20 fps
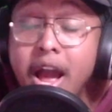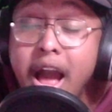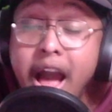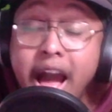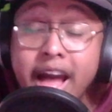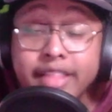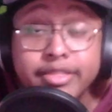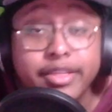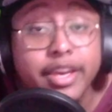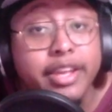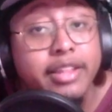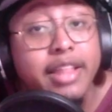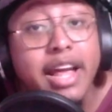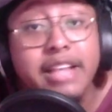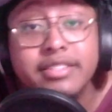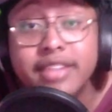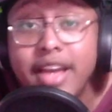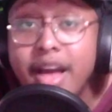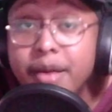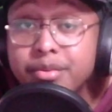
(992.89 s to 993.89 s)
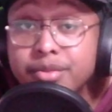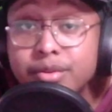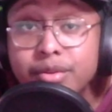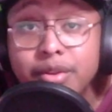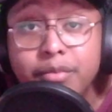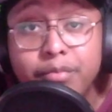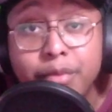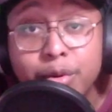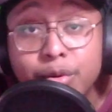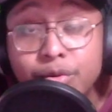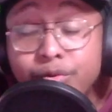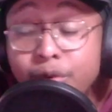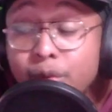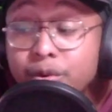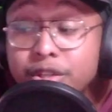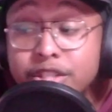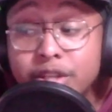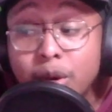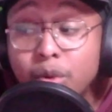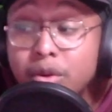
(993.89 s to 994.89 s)
I think that's absolutely beautiful.
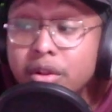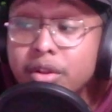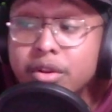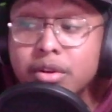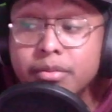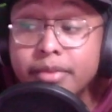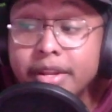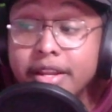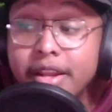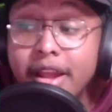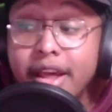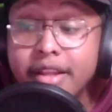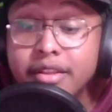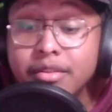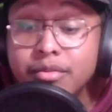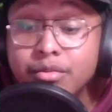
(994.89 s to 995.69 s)
We showed a little bit of that.